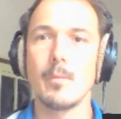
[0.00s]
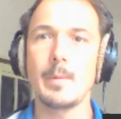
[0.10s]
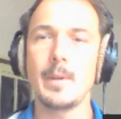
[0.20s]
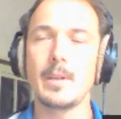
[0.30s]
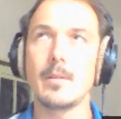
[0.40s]

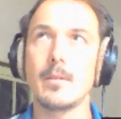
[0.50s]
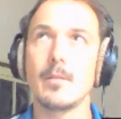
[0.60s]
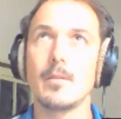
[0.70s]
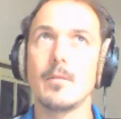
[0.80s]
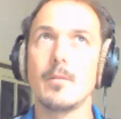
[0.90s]
Maybe
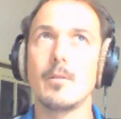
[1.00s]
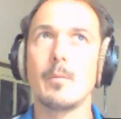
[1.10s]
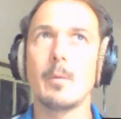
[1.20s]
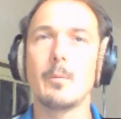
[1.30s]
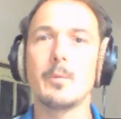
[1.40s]

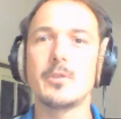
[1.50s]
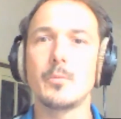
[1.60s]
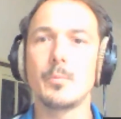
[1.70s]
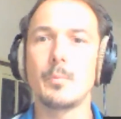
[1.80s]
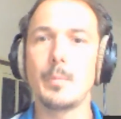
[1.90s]
we
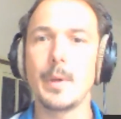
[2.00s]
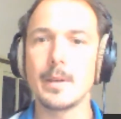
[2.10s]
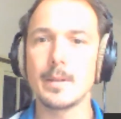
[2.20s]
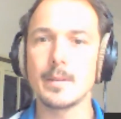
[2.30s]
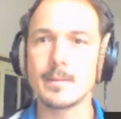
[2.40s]
should
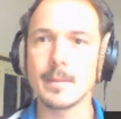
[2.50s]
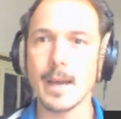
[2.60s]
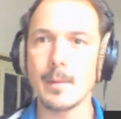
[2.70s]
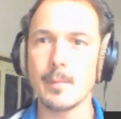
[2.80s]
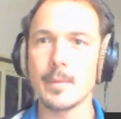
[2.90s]
pick a
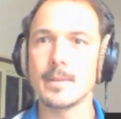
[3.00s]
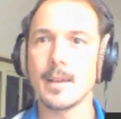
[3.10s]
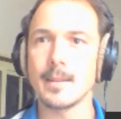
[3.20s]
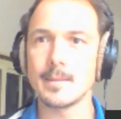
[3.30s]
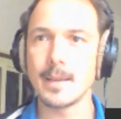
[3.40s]
time
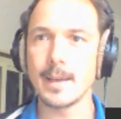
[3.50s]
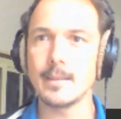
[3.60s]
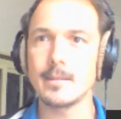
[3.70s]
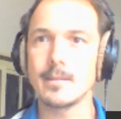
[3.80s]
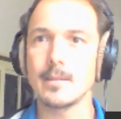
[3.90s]
and
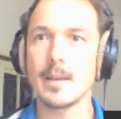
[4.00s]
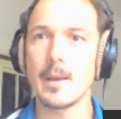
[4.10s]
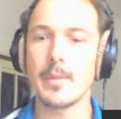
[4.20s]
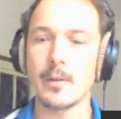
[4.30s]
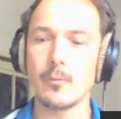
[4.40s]
date,
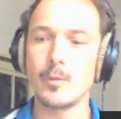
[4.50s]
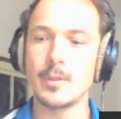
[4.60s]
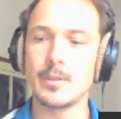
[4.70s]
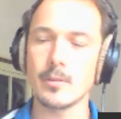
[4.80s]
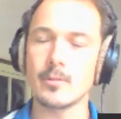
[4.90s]
and then
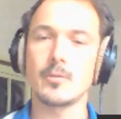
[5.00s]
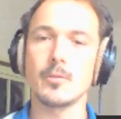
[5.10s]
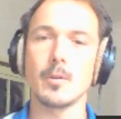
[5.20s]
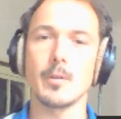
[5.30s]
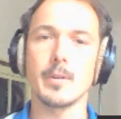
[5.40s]
reach out
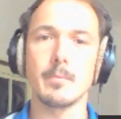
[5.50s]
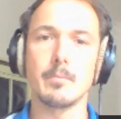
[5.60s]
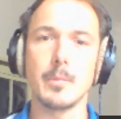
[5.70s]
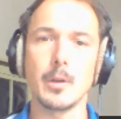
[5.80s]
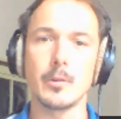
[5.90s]
to all the
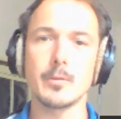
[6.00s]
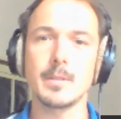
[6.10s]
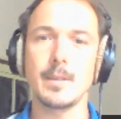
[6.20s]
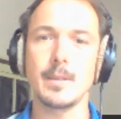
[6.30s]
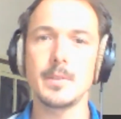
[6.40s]
local
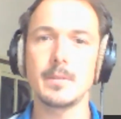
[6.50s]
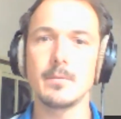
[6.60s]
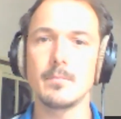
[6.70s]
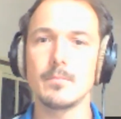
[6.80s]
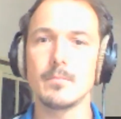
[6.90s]
teams.